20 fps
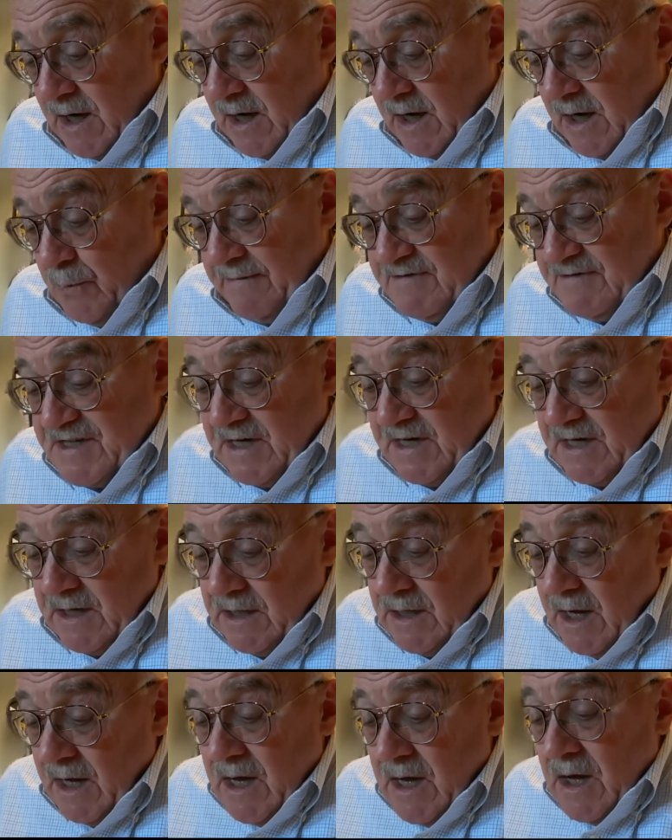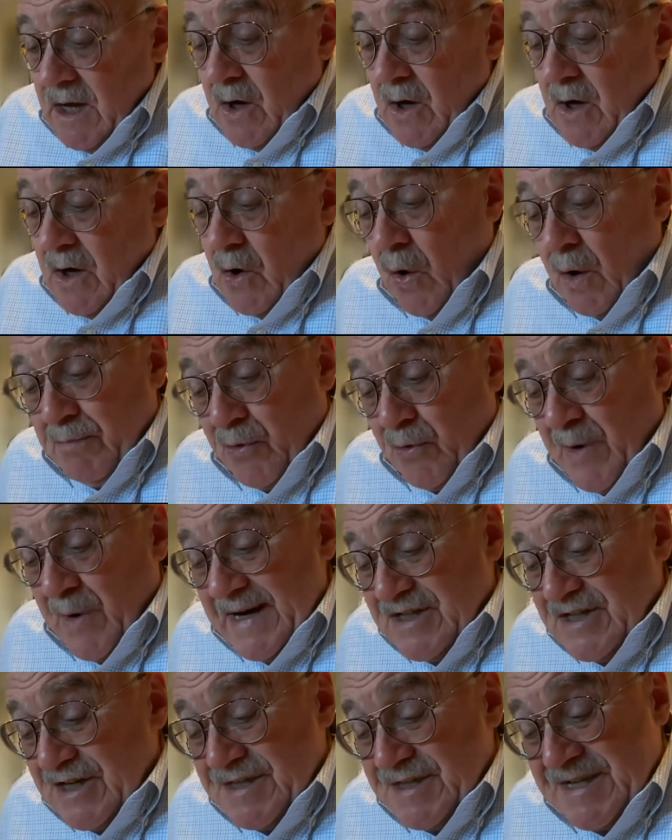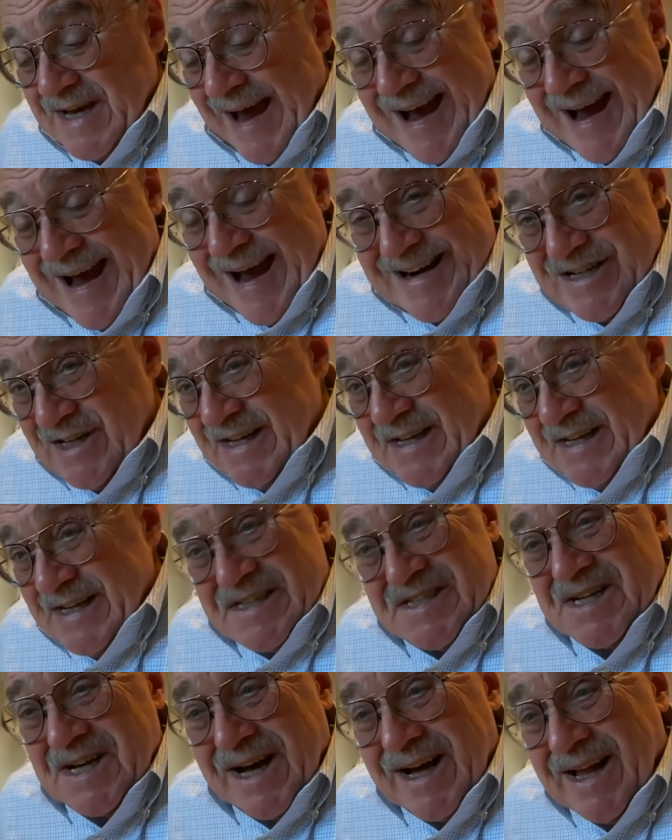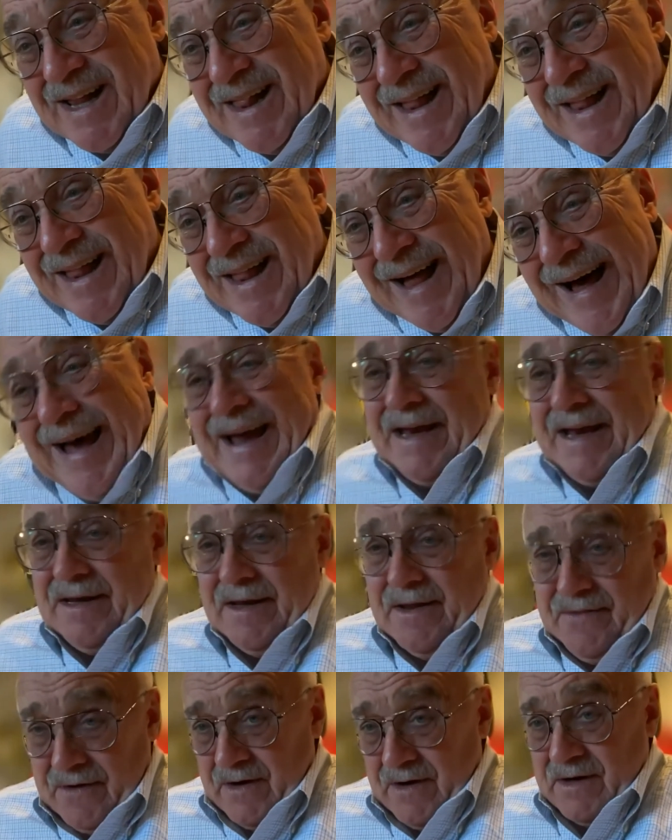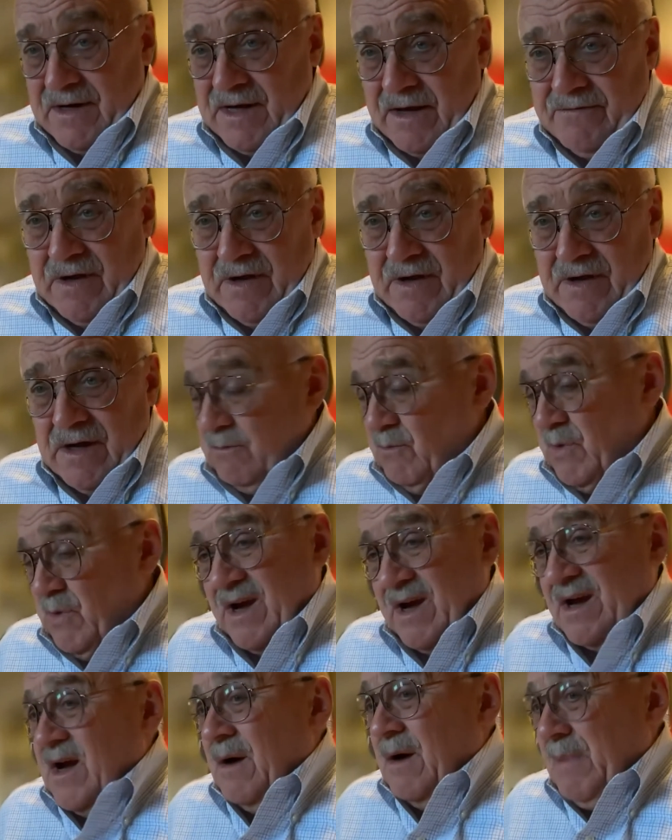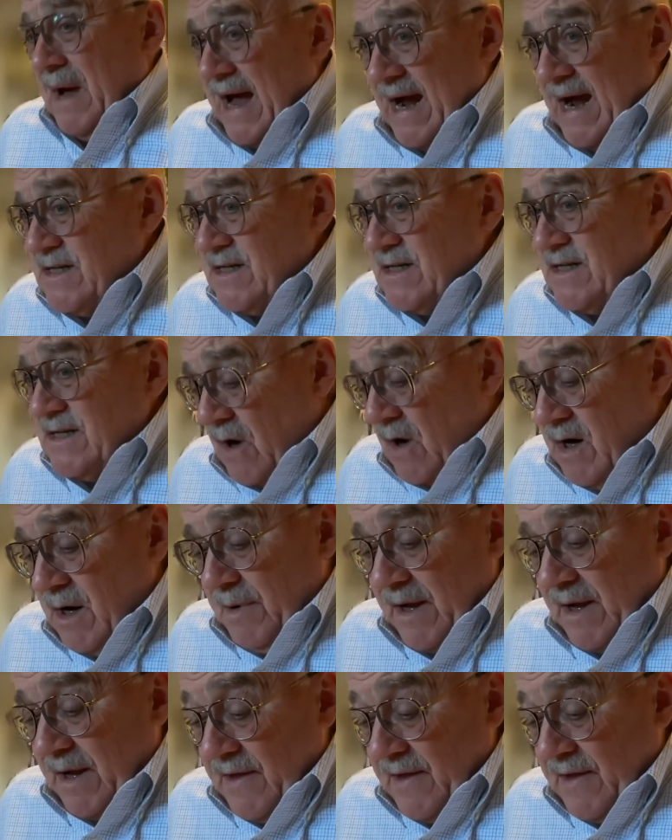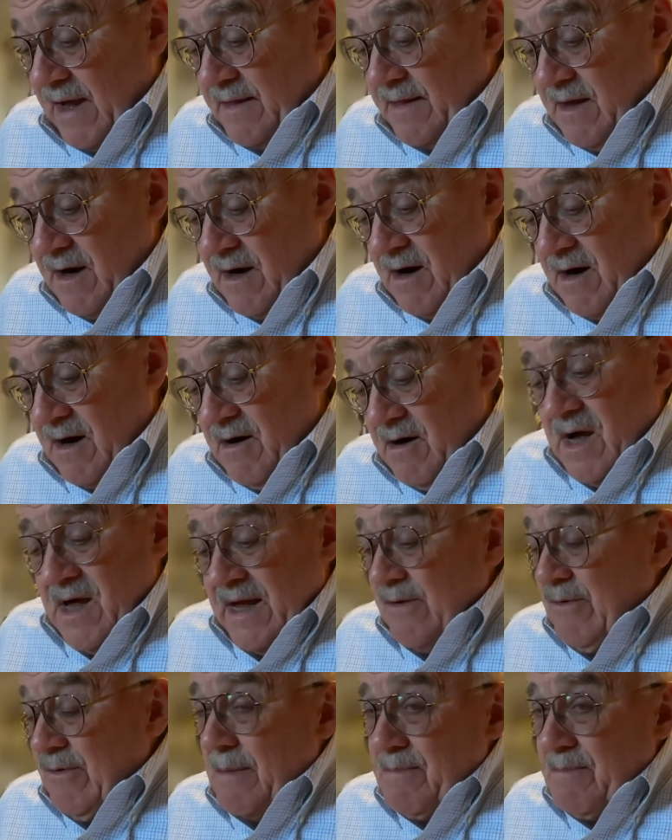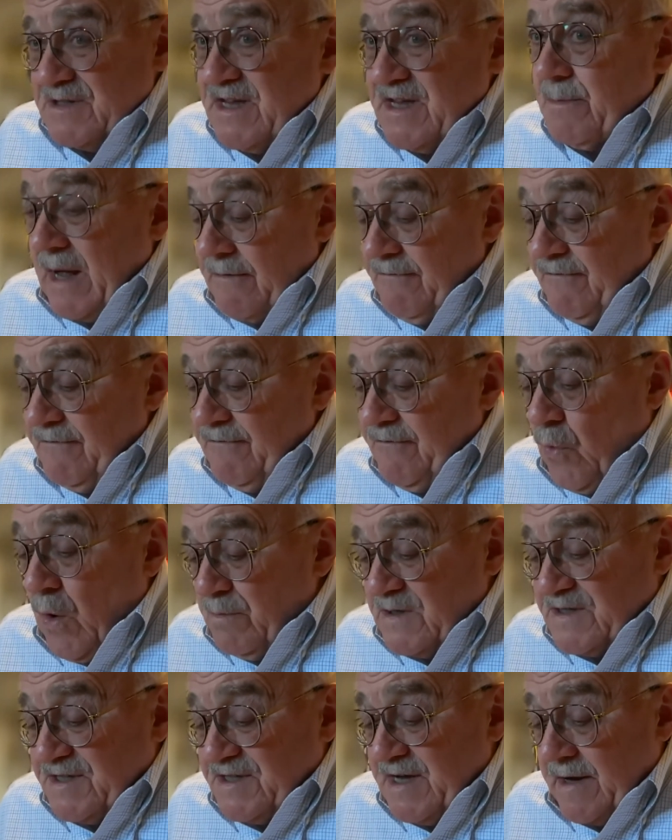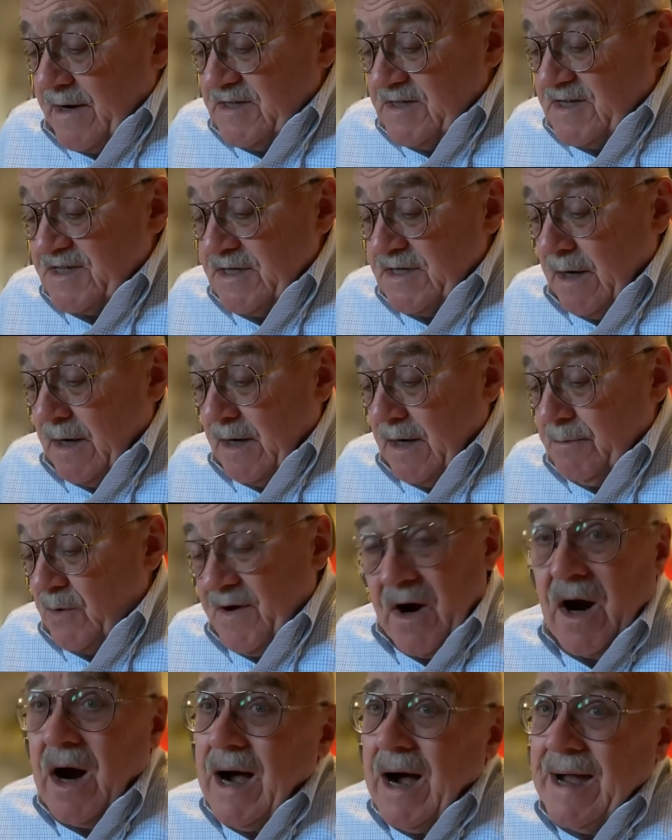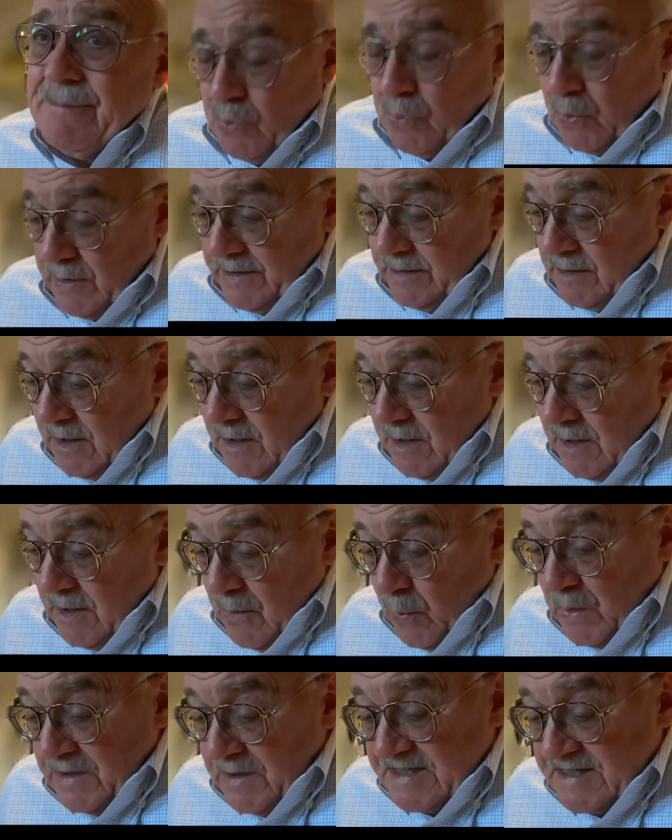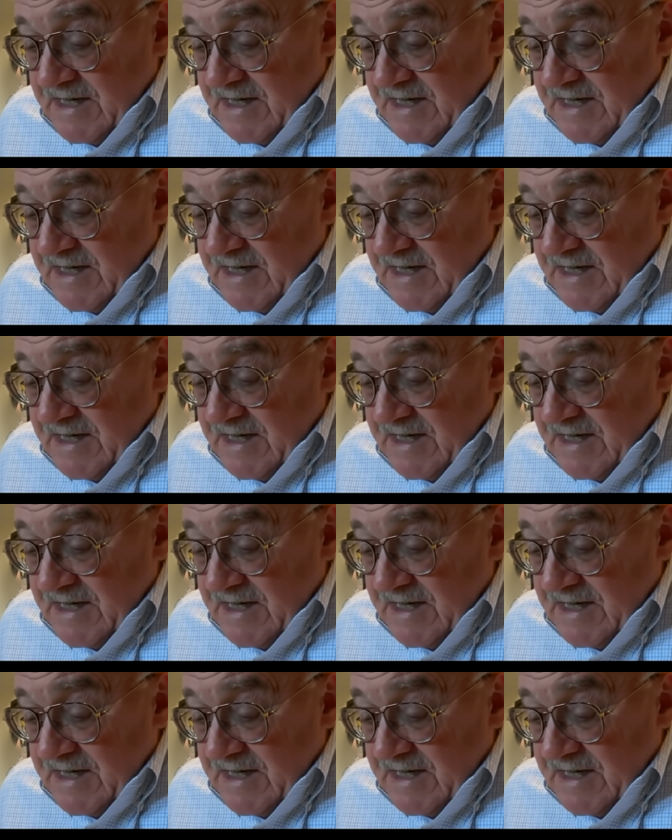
we've seen corporations actually decline in their giving, and we can come back and talk about that. They represent about 4% of this number. Their high point was